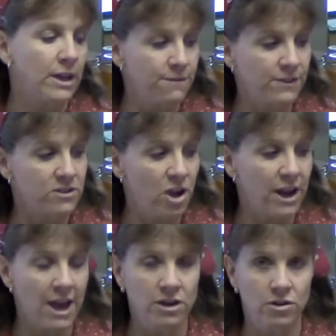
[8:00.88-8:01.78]
If it's not
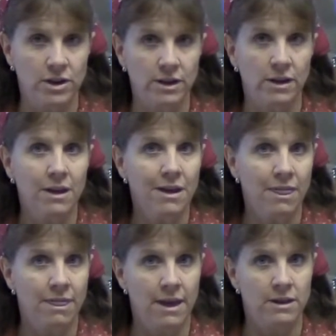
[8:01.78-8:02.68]
accurate,
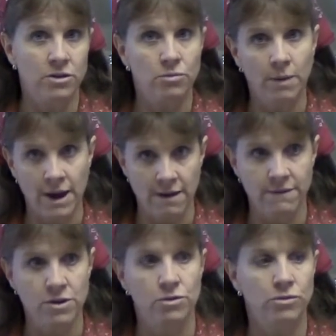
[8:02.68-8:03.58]
then you might
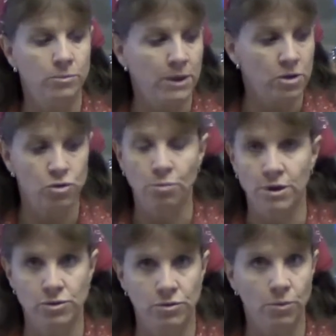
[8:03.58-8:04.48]
have issues because your
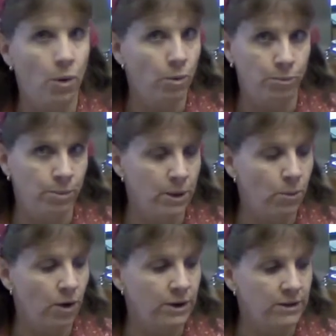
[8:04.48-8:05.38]
pressure won't be
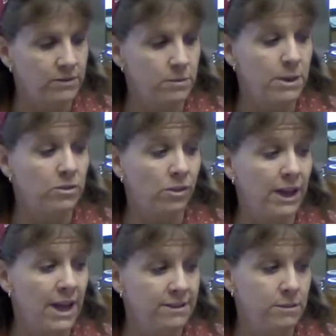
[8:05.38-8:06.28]
where it needs to be. So
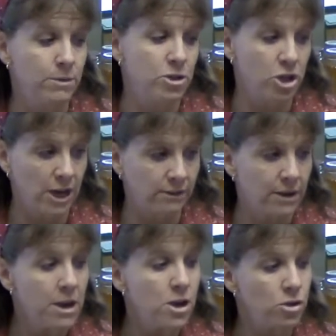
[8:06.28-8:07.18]
that has to be checked.
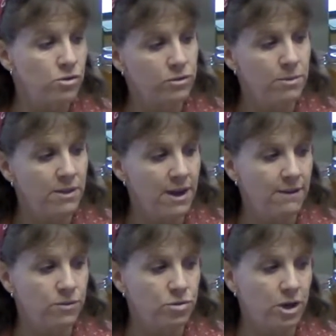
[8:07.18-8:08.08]
Used to be they
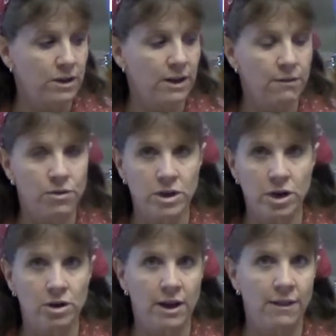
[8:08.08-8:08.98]
have you check it every
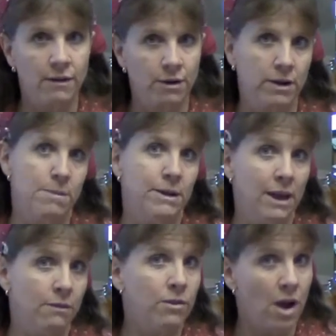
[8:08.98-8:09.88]
year. Now they're
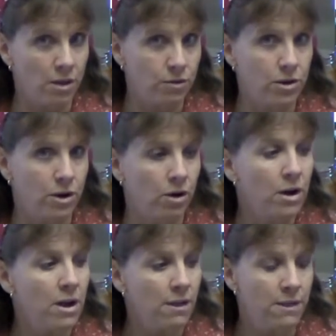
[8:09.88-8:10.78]
recommending every other year
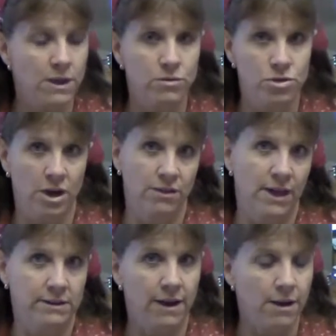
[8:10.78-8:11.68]
that you check
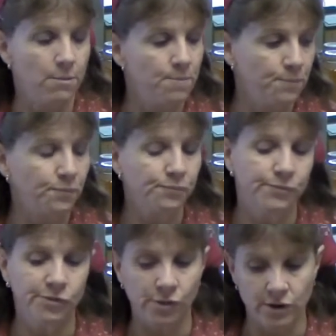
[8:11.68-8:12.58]
that dial.
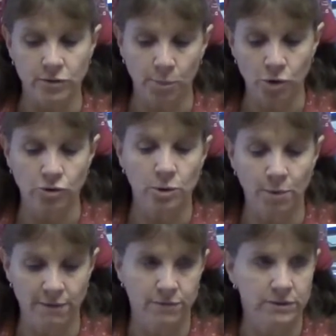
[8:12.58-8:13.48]
So there's a personal
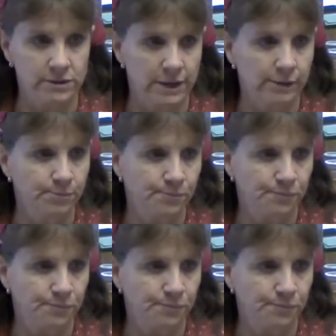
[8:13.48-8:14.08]
preference thing.